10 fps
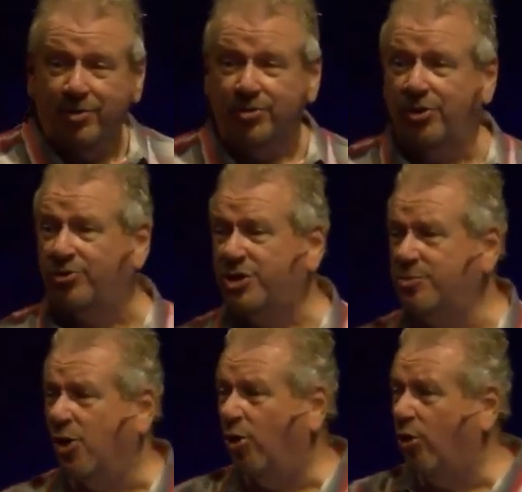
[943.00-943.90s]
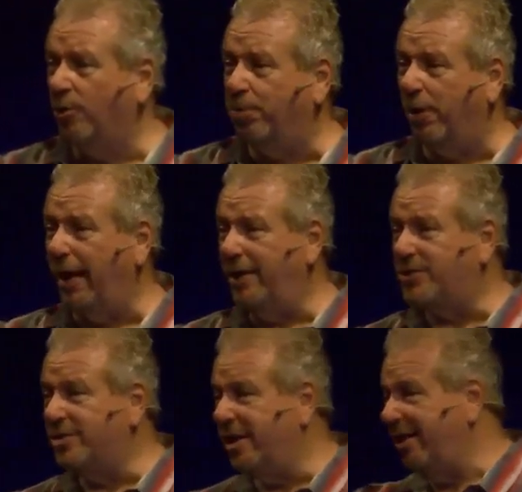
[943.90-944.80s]
you know, she was all over the
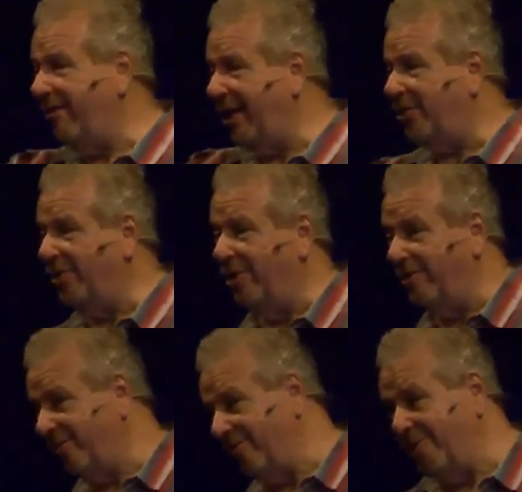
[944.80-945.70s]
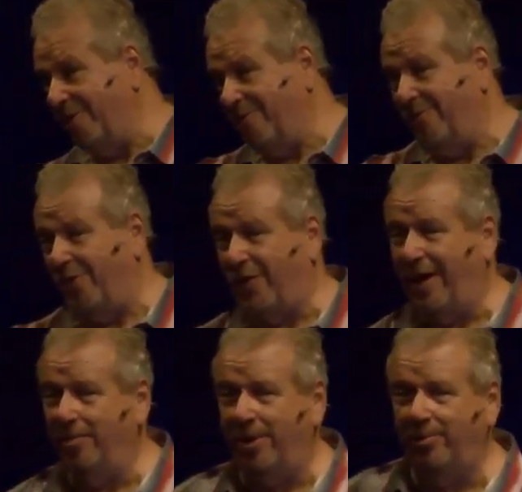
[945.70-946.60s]
place, didn't even hit the
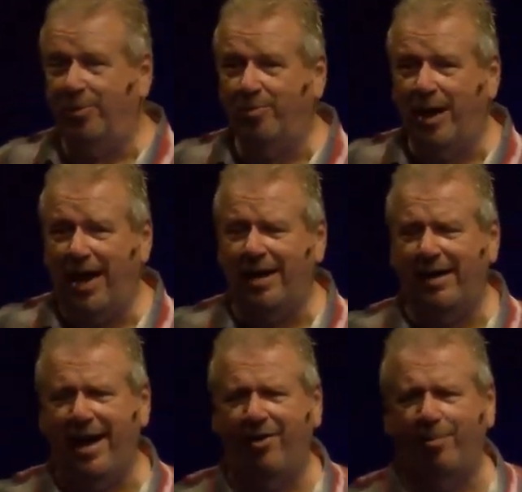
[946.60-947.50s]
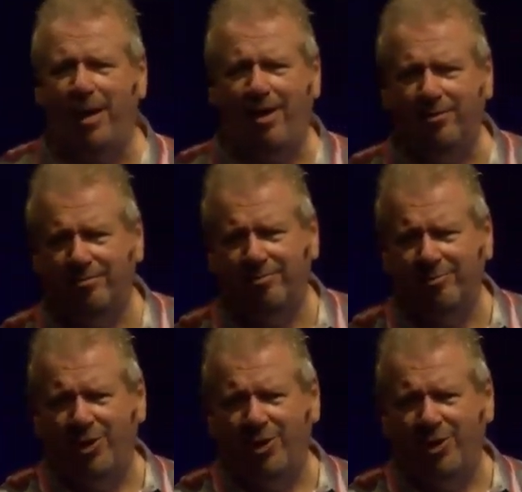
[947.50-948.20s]
thing, but had it down about,